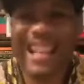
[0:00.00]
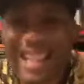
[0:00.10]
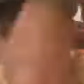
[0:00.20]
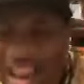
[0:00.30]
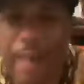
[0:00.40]

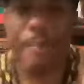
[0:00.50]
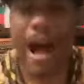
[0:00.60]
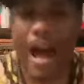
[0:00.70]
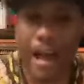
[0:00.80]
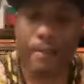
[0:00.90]
state of
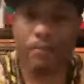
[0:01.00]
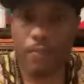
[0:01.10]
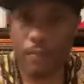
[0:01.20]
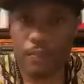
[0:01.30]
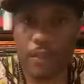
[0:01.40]
mind,
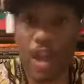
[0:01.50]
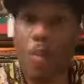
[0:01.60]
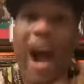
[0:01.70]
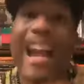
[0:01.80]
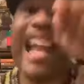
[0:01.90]

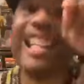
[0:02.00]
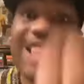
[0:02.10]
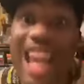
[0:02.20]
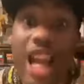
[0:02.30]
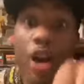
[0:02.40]
while they
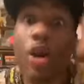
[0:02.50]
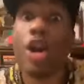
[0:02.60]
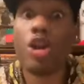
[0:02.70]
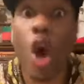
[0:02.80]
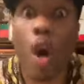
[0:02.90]
steal
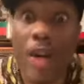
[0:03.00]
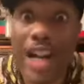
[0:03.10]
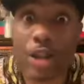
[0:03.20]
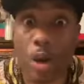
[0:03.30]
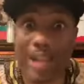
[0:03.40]
your
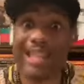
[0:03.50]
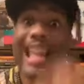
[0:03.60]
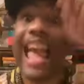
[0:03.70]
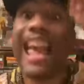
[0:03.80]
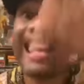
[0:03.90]
resources
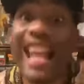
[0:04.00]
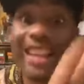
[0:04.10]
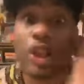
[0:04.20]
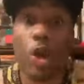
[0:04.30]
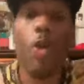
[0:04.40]
and
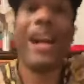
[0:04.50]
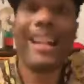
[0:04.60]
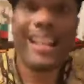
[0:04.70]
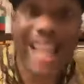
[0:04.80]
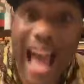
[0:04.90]
let you
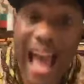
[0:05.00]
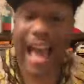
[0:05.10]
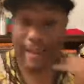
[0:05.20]
die